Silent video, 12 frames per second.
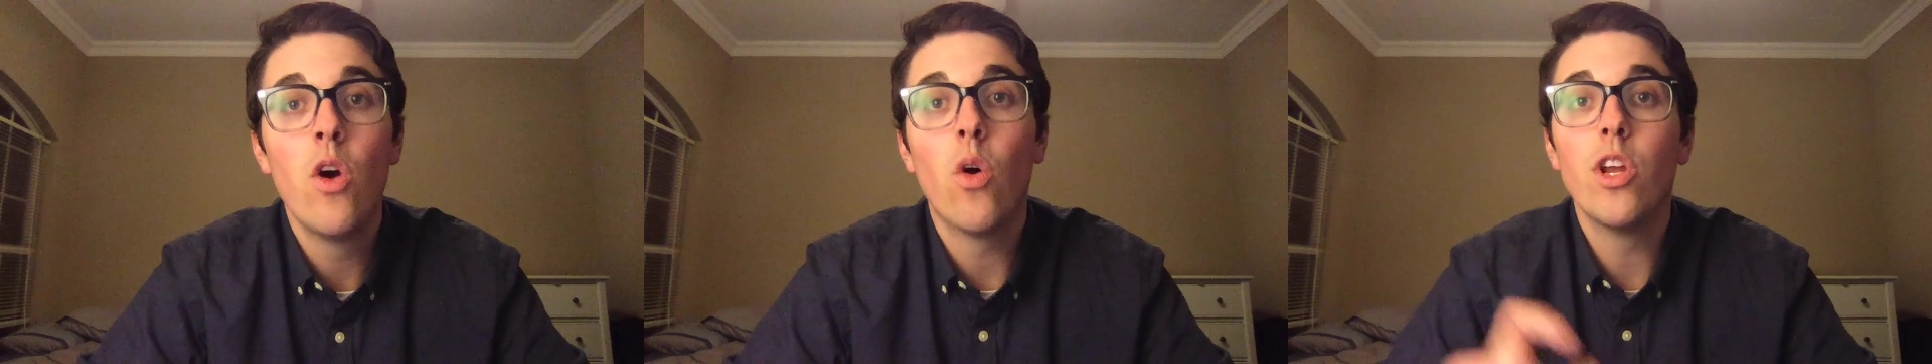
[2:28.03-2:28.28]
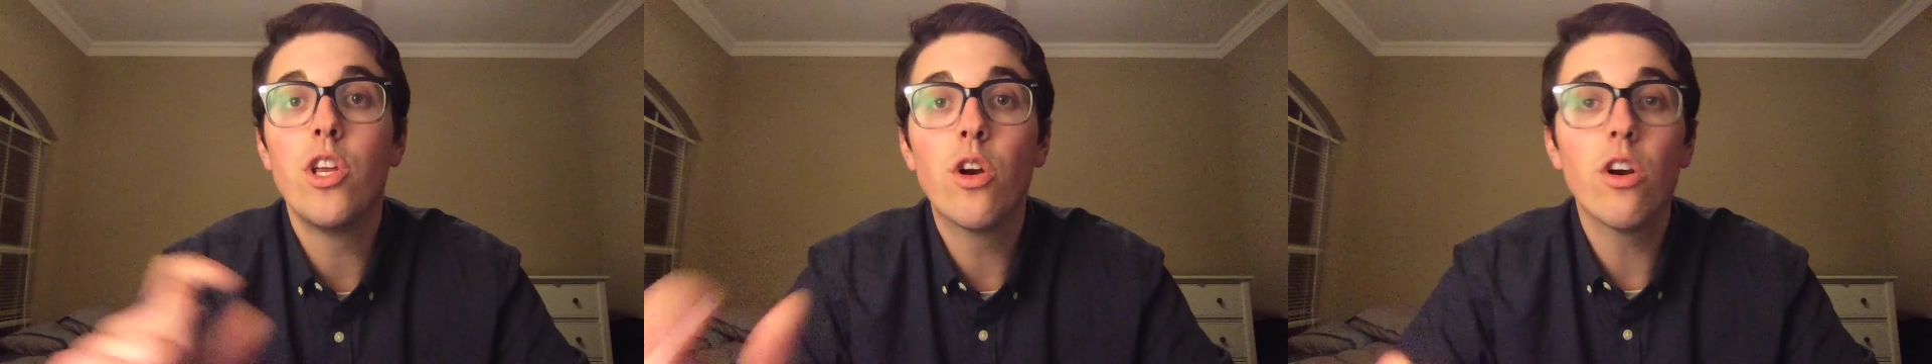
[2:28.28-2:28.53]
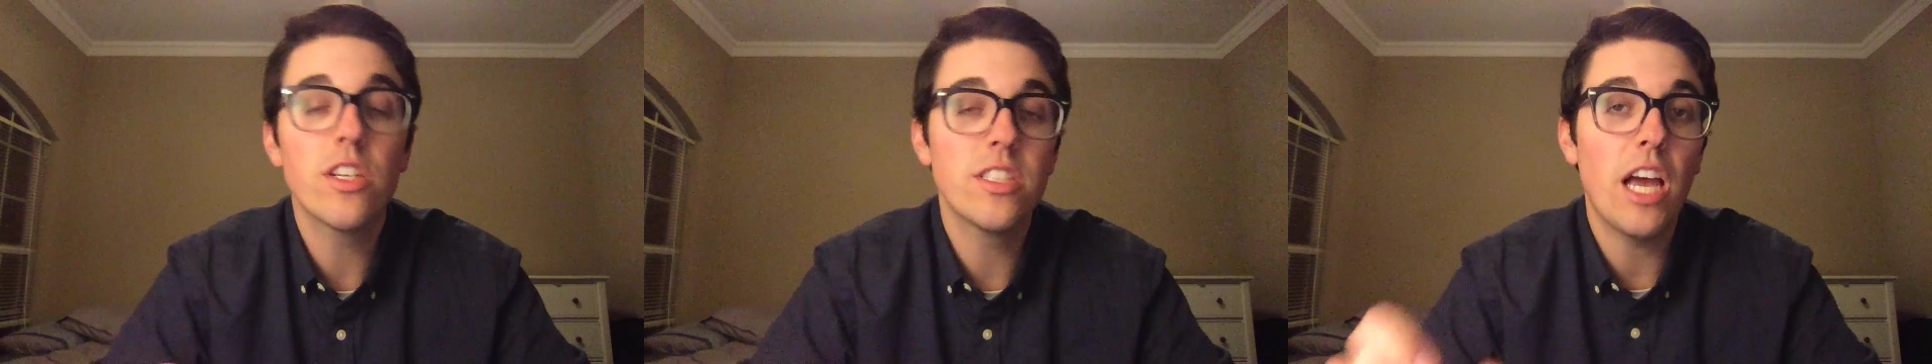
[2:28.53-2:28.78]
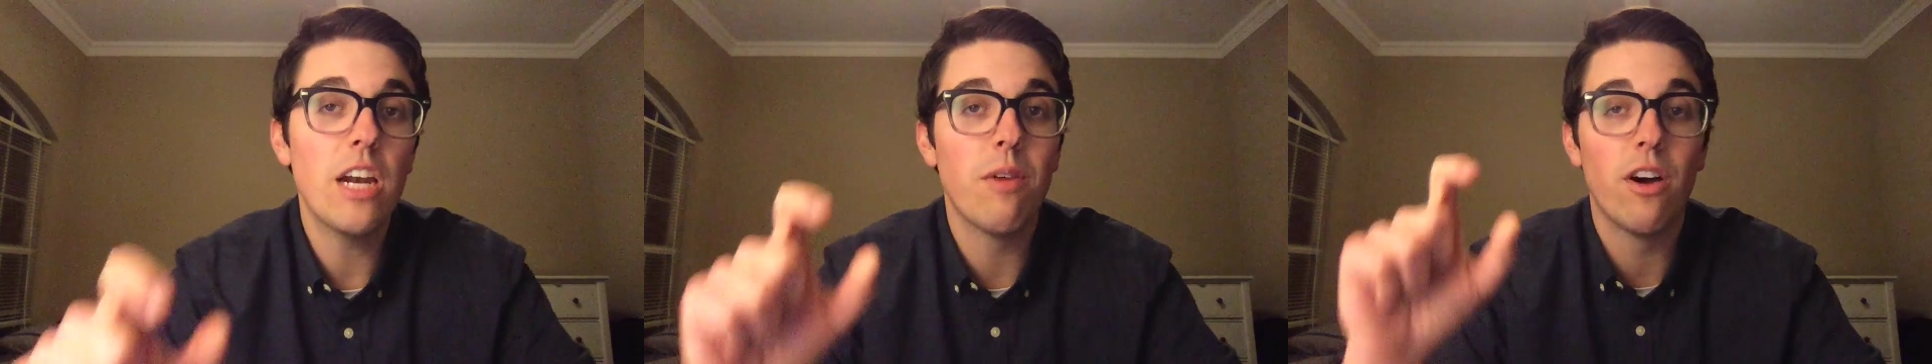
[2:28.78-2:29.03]
or you're
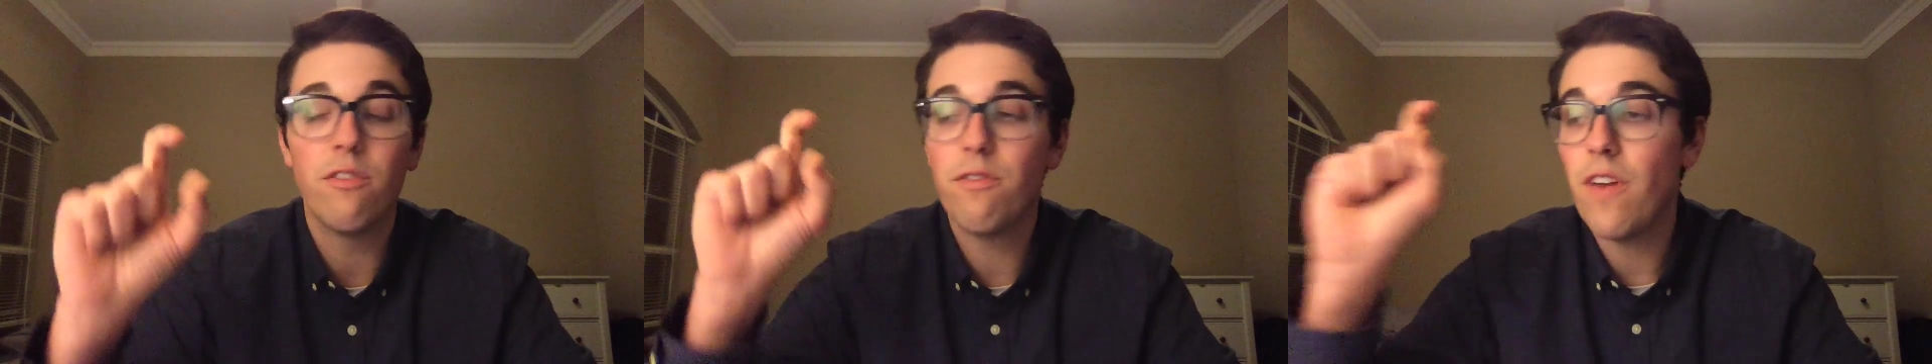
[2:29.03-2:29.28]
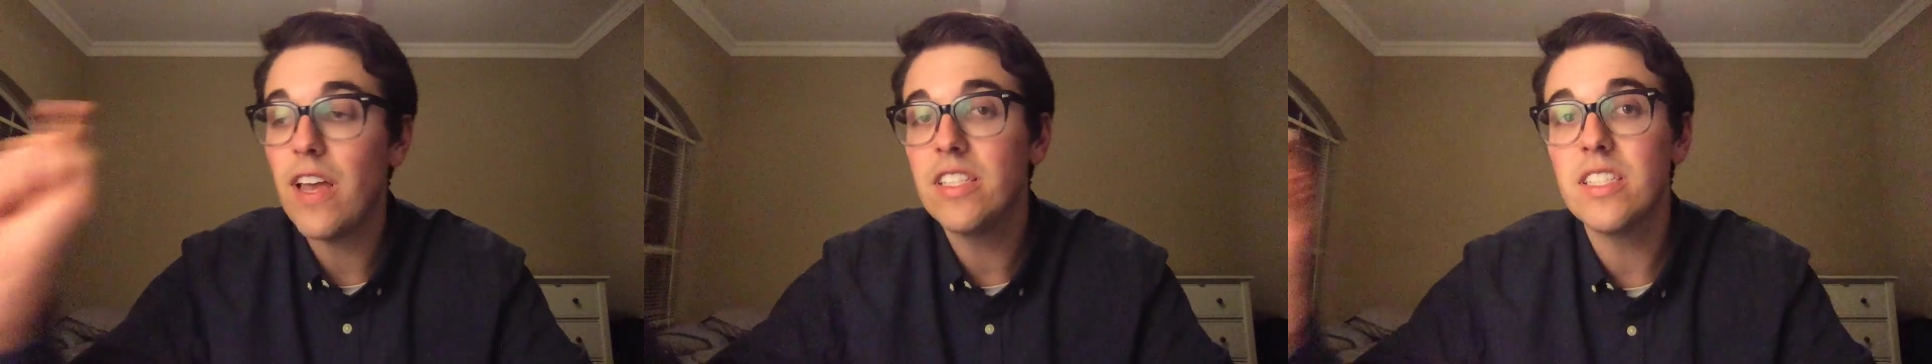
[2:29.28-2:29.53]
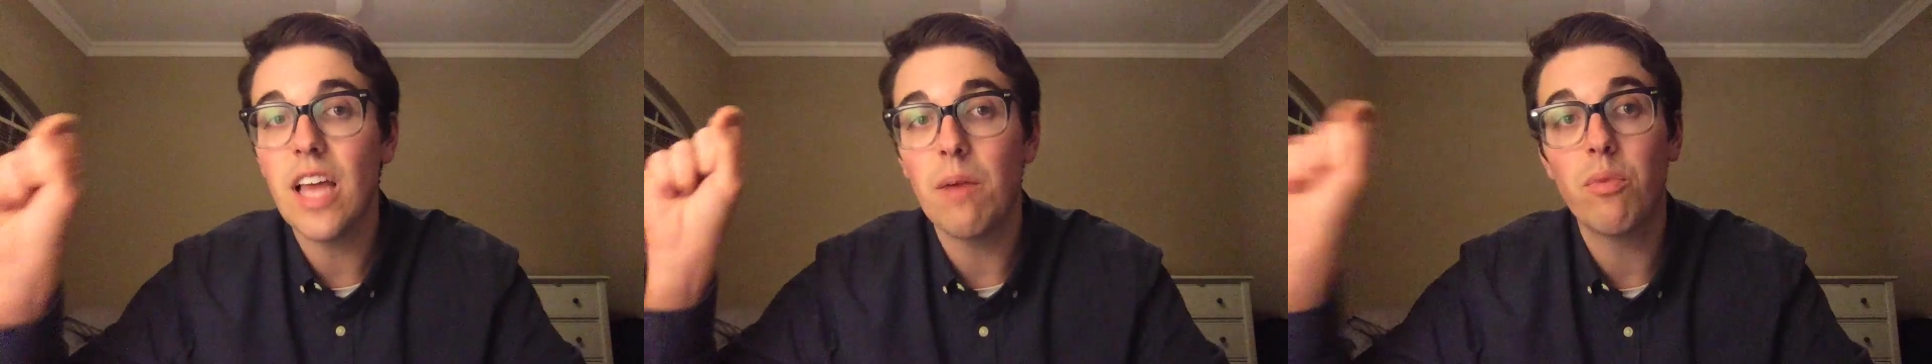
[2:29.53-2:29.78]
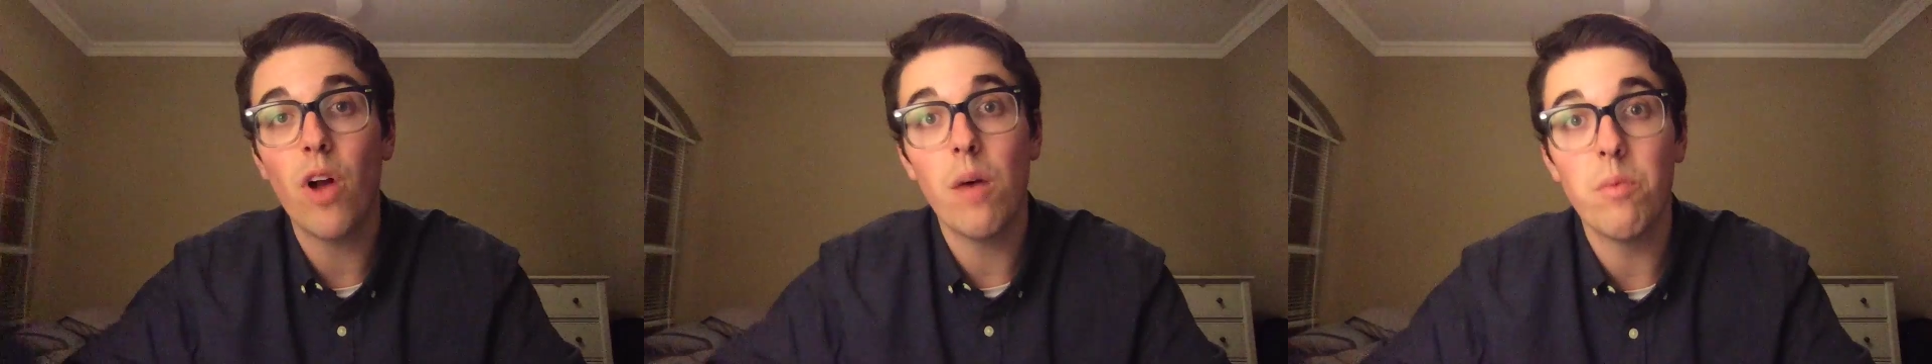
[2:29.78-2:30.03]
excited about facing that
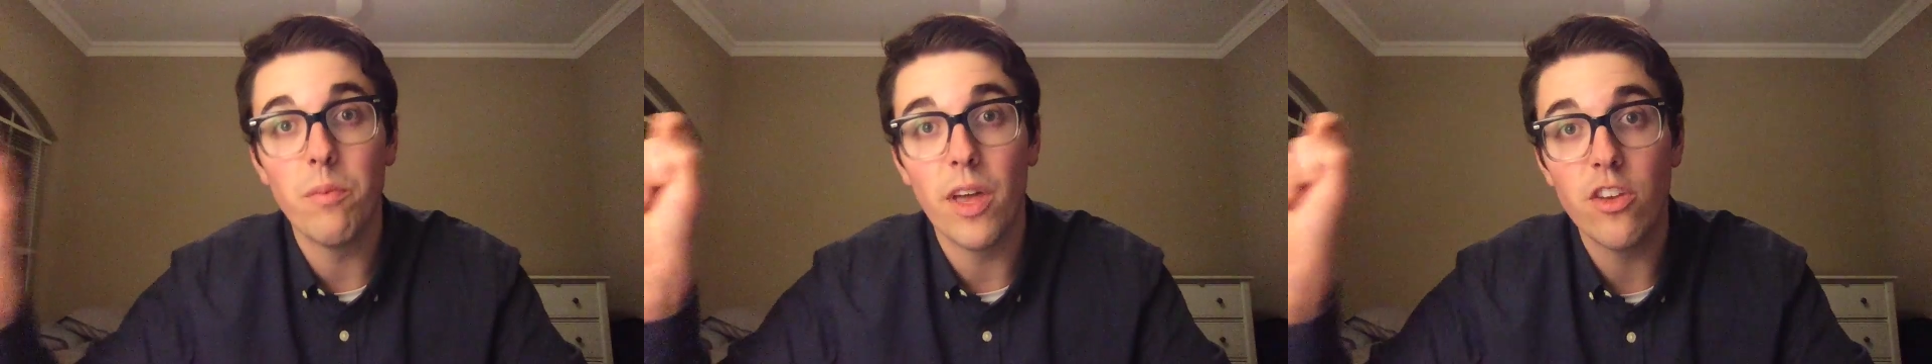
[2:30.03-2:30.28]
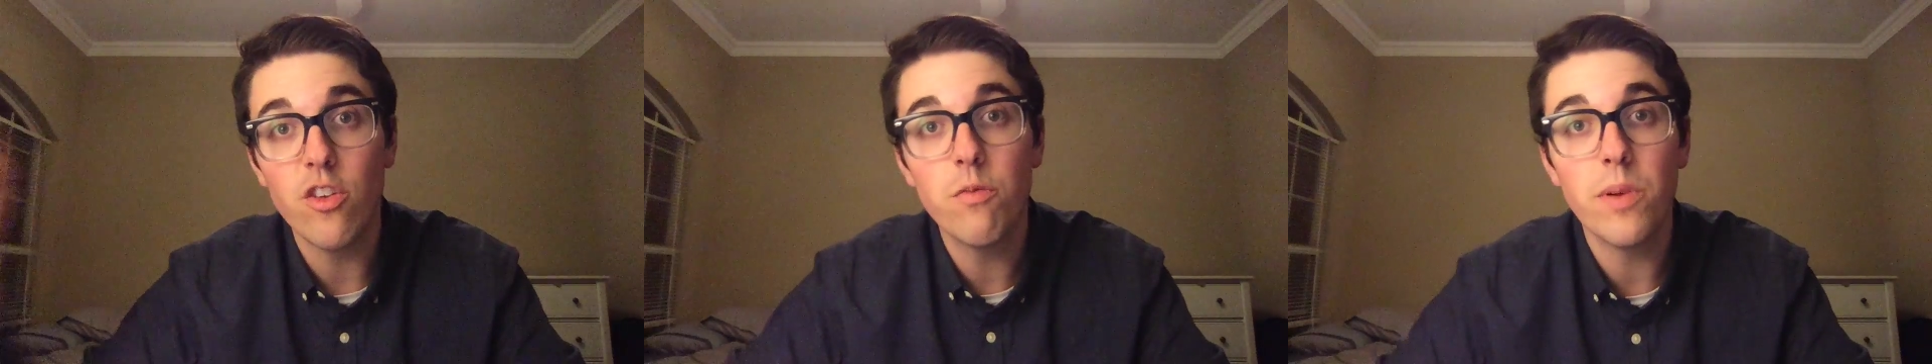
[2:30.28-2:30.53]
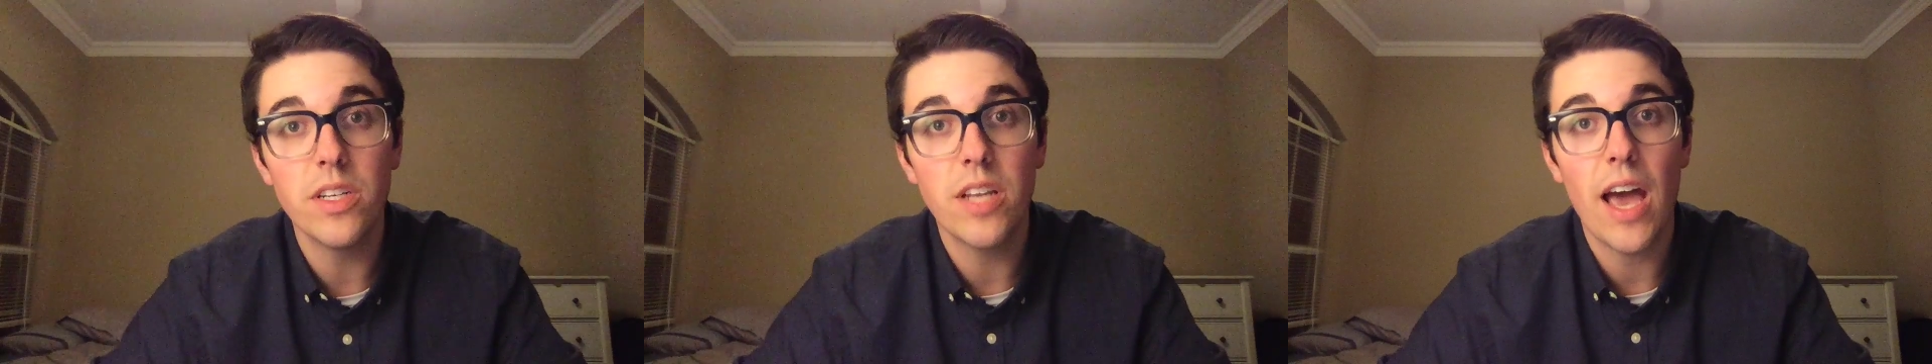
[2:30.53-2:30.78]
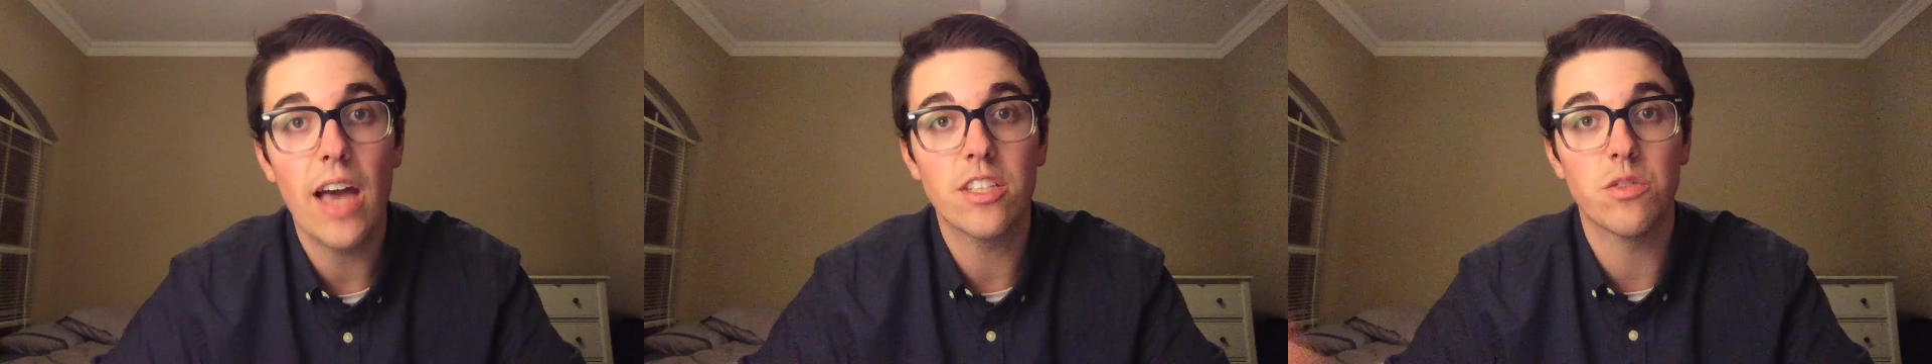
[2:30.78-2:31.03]
problem that you've been
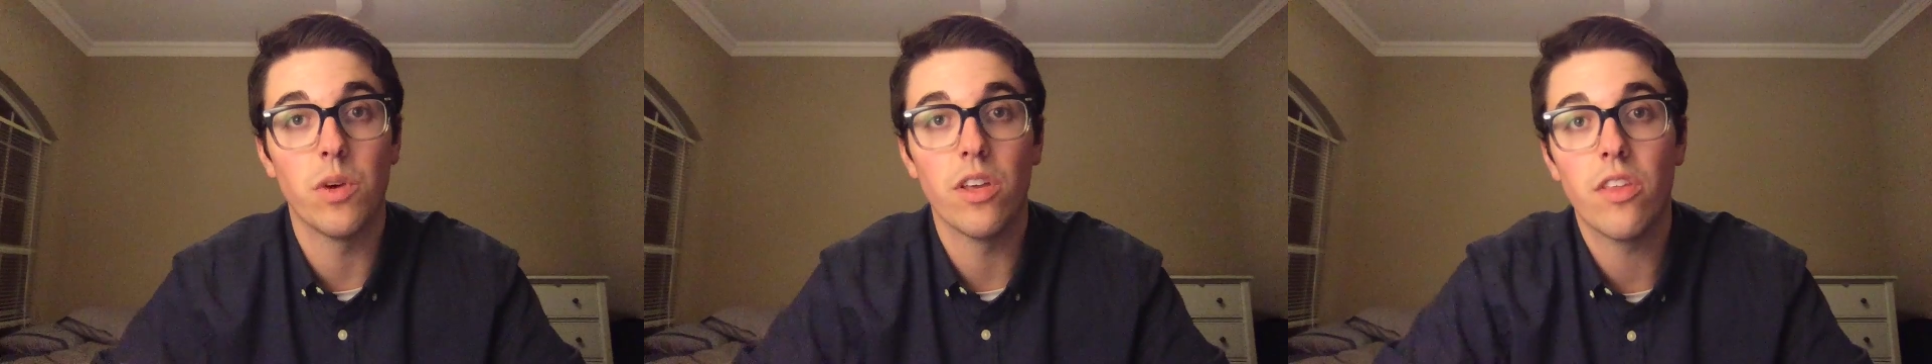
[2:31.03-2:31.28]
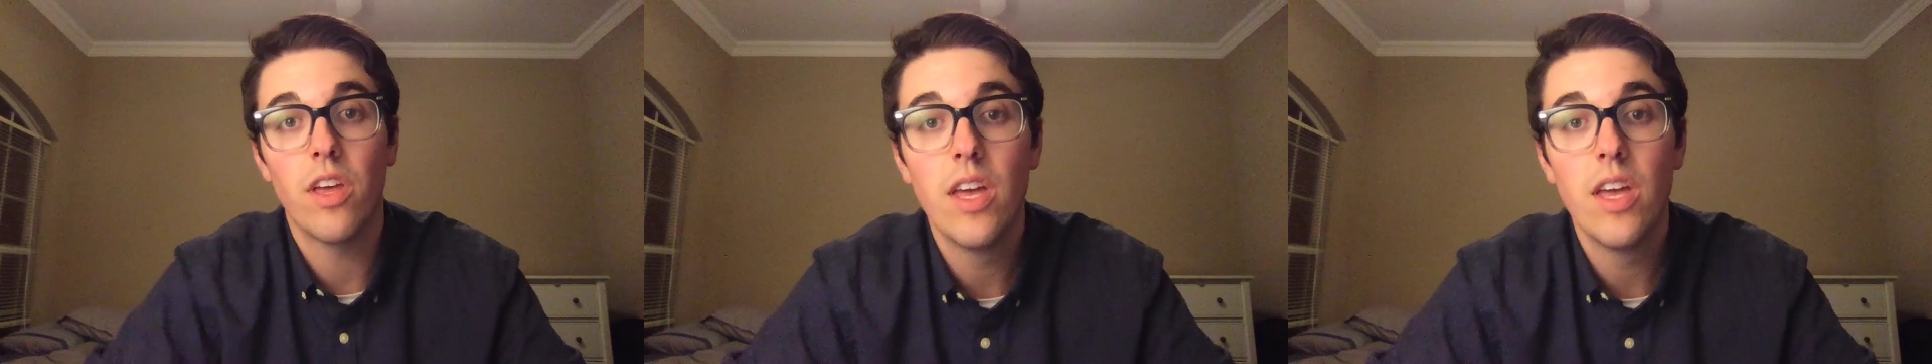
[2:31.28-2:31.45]
tasked with.